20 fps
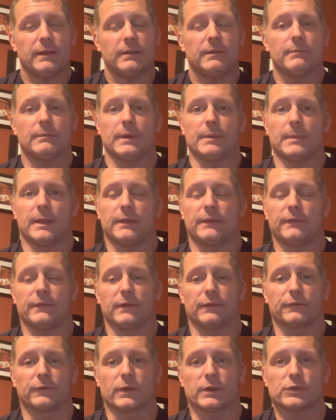It might make you feel
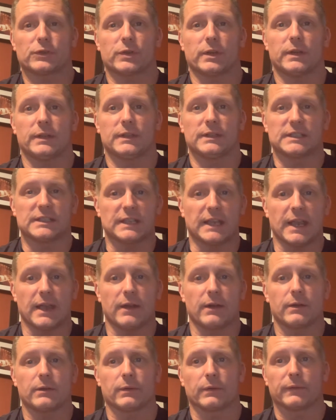frustrated,
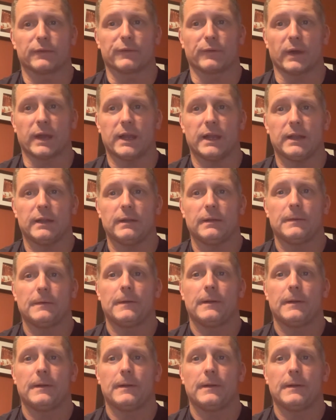scared, or afraid.